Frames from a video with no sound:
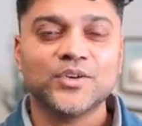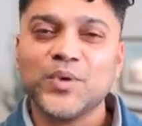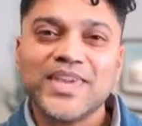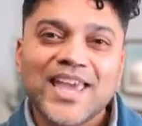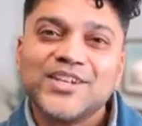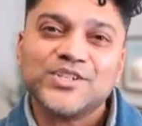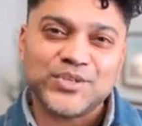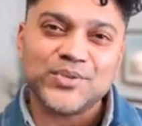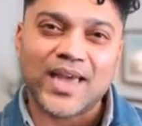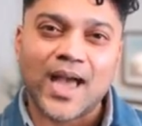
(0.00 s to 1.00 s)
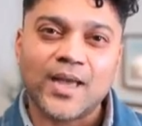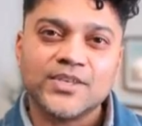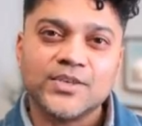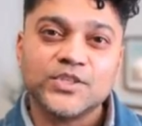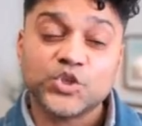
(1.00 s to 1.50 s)
We can't do that.
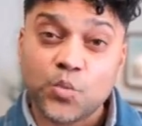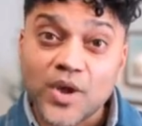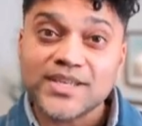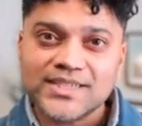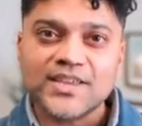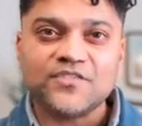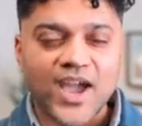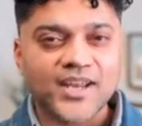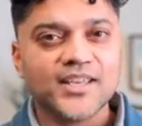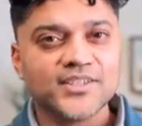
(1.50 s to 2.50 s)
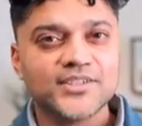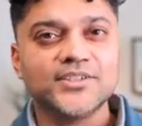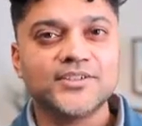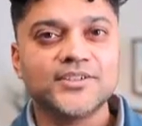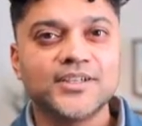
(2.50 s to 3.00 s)
So, what is he inviting us
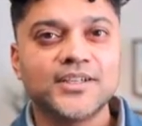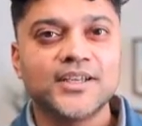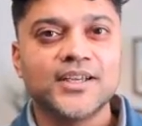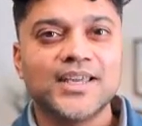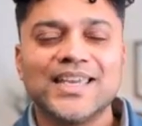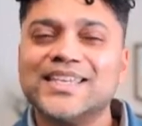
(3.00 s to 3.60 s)
to?